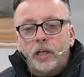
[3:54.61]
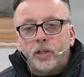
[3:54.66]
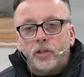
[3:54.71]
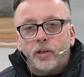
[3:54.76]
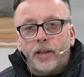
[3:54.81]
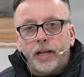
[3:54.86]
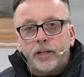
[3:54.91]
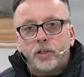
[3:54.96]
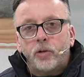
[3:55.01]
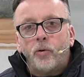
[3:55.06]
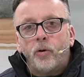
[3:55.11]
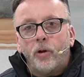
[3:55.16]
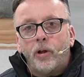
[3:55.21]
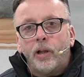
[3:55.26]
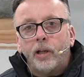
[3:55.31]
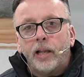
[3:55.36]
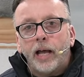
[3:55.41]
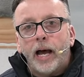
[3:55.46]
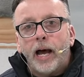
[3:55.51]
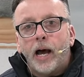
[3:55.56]
So that's going to
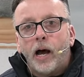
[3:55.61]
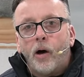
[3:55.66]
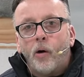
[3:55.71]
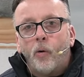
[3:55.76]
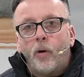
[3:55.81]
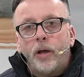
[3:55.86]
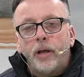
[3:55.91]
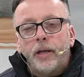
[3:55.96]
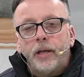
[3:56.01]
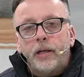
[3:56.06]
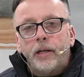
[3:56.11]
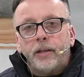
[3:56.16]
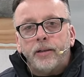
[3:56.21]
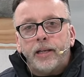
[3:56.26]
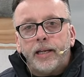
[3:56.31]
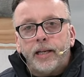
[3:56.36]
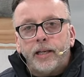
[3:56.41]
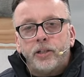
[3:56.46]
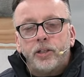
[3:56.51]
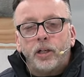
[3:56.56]
allow
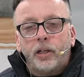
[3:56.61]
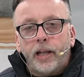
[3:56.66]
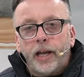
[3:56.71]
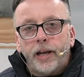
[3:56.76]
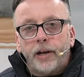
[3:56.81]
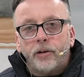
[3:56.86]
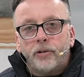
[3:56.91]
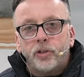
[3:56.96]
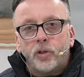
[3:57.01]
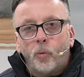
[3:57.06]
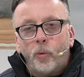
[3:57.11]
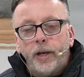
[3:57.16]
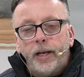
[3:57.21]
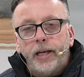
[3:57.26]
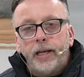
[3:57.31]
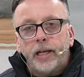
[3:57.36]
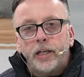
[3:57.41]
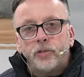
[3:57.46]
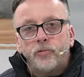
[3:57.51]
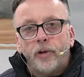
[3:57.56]
the insulator, so when
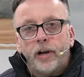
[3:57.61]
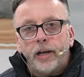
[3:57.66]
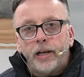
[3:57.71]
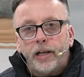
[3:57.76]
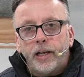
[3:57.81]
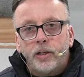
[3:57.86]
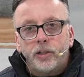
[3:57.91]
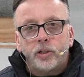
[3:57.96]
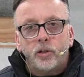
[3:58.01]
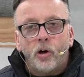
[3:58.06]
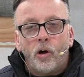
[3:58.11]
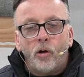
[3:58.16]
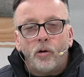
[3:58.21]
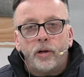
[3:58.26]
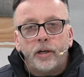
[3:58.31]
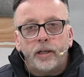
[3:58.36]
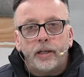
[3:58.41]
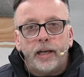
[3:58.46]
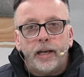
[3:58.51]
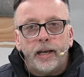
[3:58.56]
he gets ready to
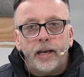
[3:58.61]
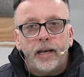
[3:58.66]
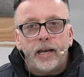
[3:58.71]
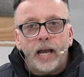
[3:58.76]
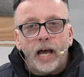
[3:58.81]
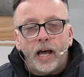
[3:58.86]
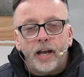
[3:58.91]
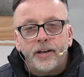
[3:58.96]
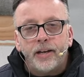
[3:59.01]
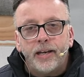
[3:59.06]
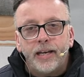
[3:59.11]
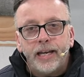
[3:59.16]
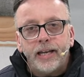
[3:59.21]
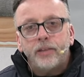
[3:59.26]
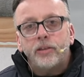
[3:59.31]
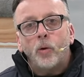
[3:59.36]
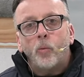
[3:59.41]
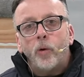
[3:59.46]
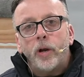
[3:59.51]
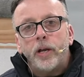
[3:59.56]
install, get it
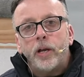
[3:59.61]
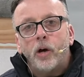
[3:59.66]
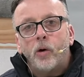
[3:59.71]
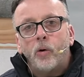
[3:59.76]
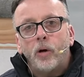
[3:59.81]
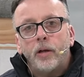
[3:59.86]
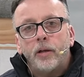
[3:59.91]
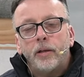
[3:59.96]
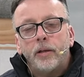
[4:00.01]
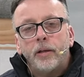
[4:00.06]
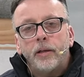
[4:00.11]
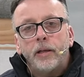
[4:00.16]
underneath the window.